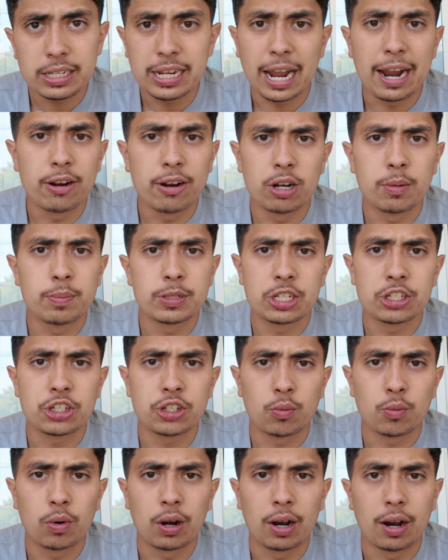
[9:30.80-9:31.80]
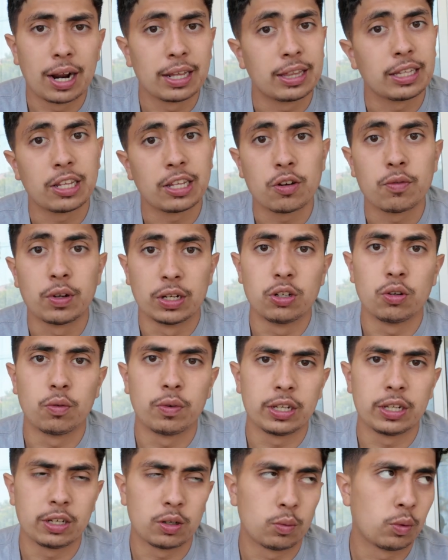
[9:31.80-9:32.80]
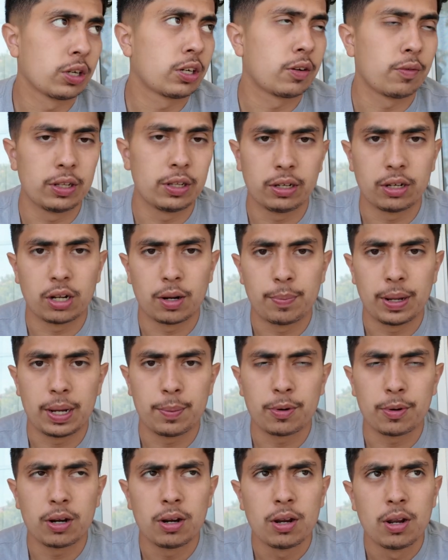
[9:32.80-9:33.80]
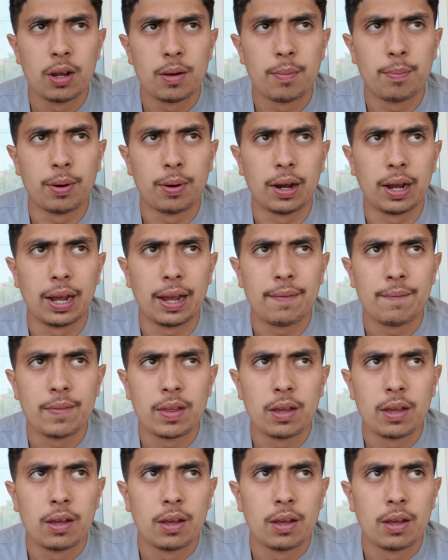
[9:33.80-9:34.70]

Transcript: yeah, you're in a position where I think that you really do really good work, really good on paper, but